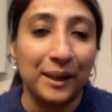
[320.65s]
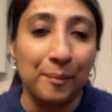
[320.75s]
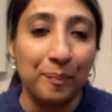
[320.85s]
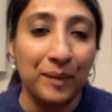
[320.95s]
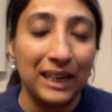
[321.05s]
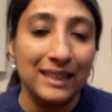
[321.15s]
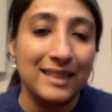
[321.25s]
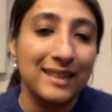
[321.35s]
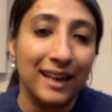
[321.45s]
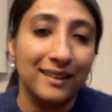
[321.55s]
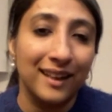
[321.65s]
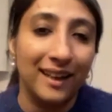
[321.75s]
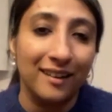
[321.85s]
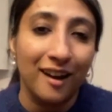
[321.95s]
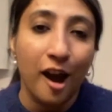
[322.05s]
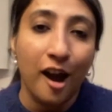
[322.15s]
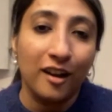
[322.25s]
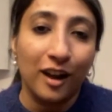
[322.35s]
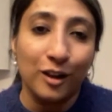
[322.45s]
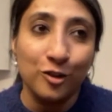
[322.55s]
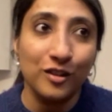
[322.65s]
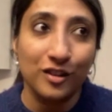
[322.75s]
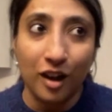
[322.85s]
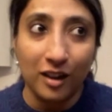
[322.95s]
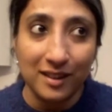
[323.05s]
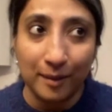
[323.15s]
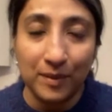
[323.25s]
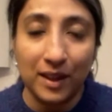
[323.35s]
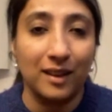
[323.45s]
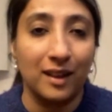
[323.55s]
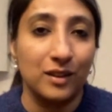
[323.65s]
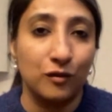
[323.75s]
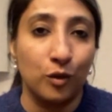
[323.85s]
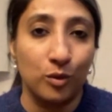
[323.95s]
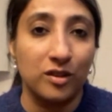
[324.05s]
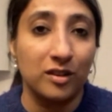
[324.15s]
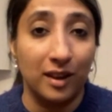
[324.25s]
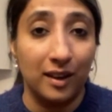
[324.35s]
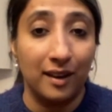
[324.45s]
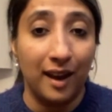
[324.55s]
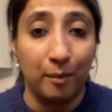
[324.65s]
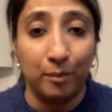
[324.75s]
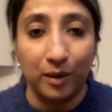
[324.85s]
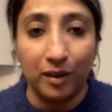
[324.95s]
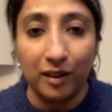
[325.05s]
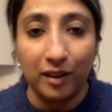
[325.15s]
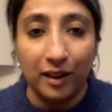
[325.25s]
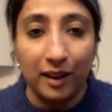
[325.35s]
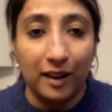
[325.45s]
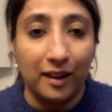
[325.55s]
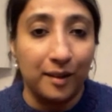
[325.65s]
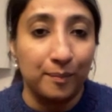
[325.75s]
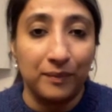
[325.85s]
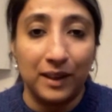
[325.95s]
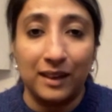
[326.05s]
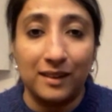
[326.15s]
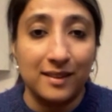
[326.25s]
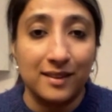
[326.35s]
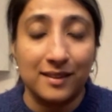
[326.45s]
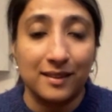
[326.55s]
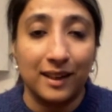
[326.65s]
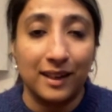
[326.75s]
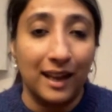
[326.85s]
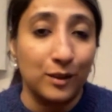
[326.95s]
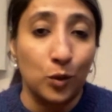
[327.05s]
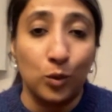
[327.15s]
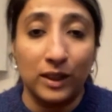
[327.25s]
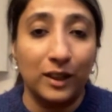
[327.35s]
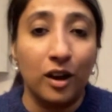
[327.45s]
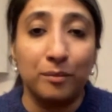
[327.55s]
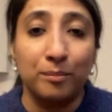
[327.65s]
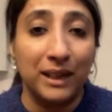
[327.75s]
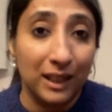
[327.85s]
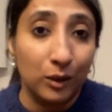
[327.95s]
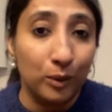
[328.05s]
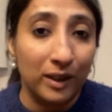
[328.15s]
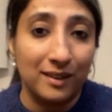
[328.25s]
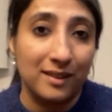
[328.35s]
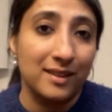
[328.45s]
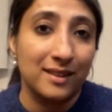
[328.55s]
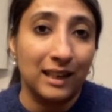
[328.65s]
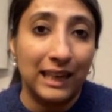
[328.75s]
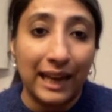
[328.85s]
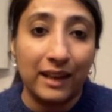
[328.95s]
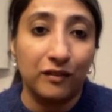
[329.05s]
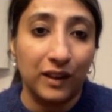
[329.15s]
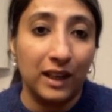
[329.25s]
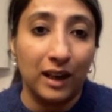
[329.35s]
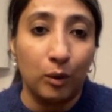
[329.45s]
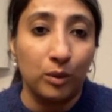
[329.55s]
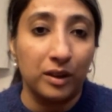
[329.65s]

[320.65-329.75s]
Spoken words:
He said that culture is not something that's frozen in amber. It has only got meaning when it is alive in our